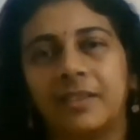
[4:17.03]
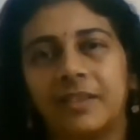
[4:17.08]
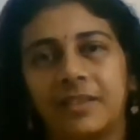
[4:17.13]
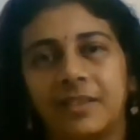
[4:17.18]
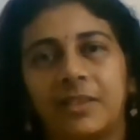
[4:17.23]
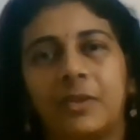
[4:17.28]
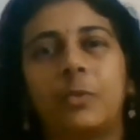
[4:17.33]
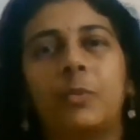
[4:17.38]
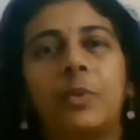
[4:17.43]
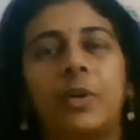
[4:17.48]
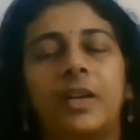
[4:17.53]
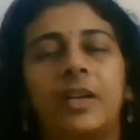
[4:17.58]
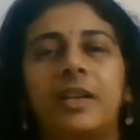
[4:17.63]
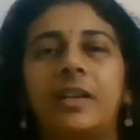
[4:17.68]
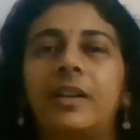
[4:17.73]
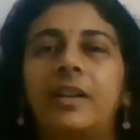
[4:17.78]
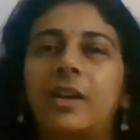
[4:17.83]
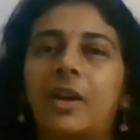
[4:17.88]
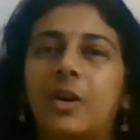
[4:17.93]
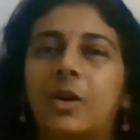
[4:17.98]

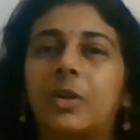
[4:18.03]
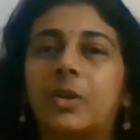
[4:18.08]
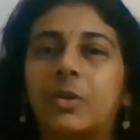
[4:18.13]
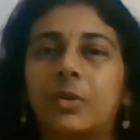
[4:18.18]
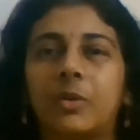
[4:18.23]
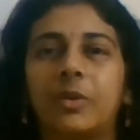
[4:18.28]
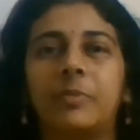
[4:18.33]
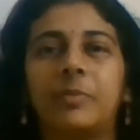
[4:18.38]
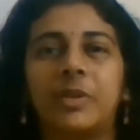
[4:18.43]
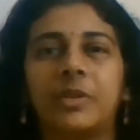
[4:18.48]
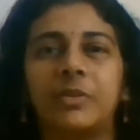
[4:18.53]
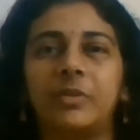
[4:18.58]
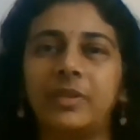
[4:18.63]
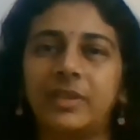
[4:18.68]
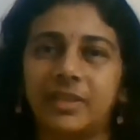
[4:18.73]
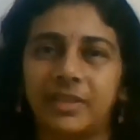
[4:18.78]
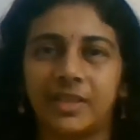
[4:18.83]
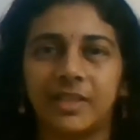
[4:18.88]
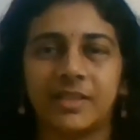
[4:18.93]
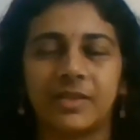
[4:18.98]
word
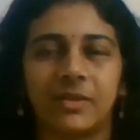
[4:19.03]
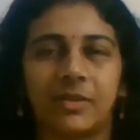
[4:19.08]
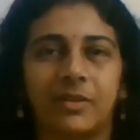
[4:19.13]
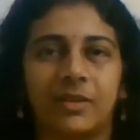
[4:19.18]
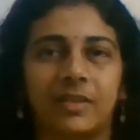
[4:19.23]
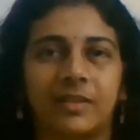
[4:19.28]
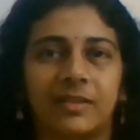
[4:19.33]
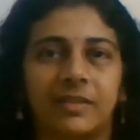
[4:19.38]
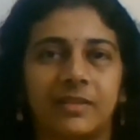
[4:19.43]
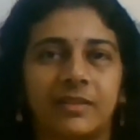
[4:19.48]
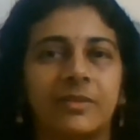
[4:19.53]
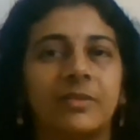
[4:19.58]
autoimmune disorder.